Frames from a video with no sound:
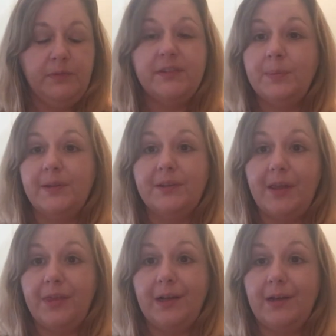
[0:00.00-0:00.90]
this smells
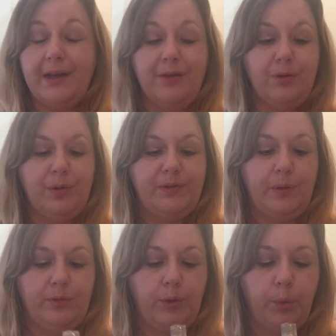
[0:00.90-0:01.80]
nothing like I thought it was
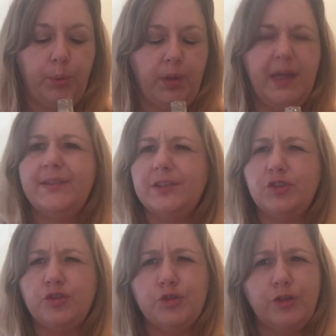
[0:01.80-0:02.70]
going to. It's
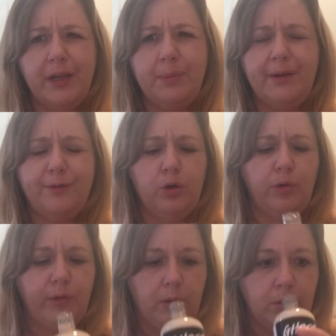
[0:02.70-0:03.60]
extremely
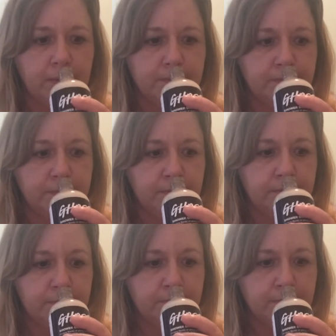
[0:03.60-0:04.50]
floral,
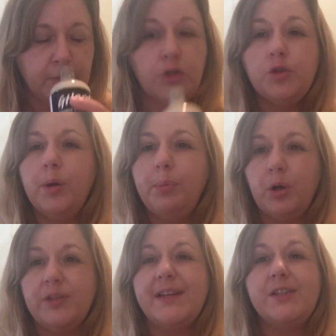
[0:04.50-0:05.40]
to a
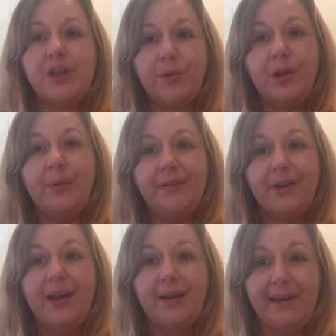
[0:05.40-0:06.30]
point I don't know if
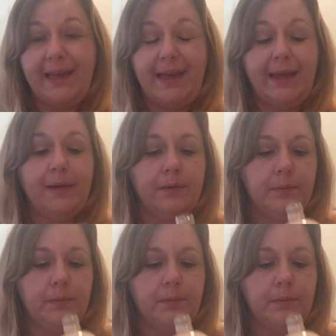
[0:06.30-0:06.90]
I like it.